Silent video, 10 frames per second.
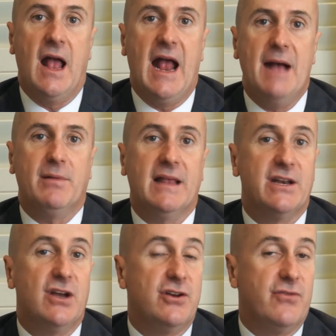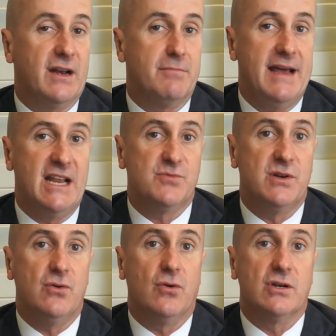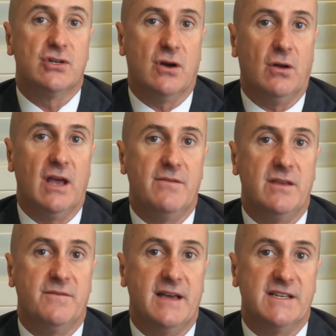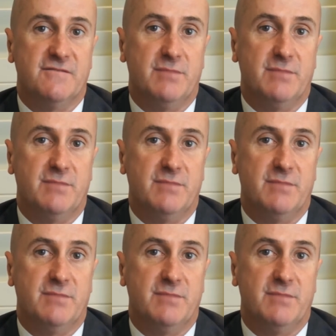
Apple had no direct management or control over the affairs of